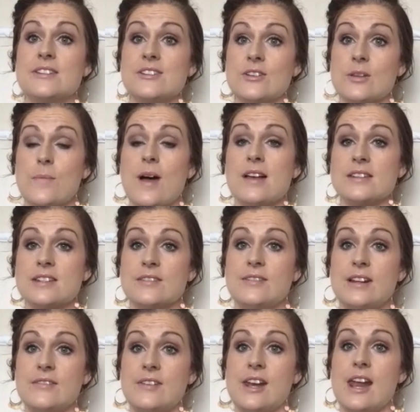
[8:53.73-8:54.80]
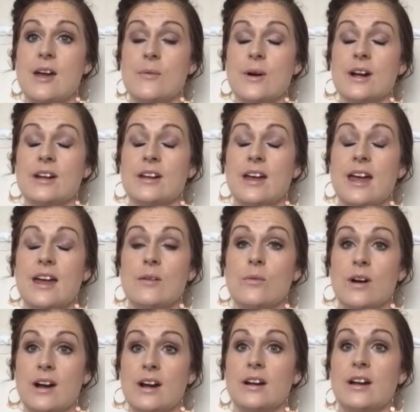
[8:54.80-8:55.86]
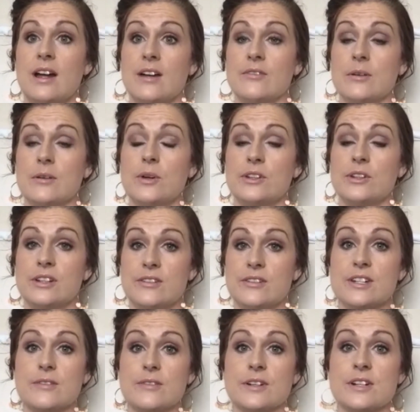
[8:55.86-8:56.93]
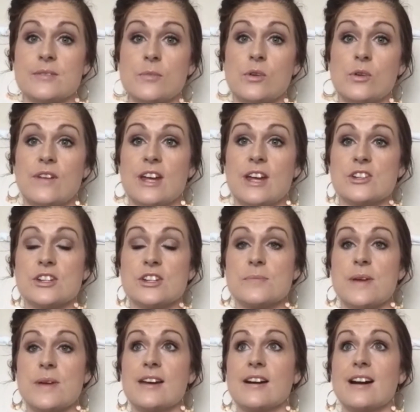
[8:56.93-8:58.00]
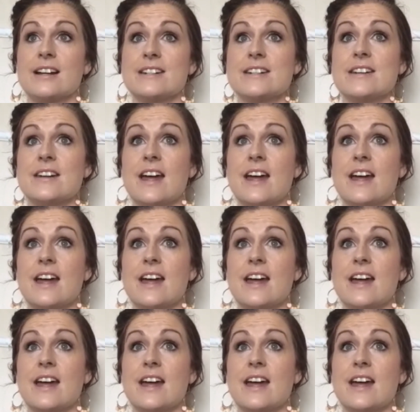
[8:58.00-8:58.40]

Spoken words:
So the Positive Living Network, where every month you have a different motivational speaker, and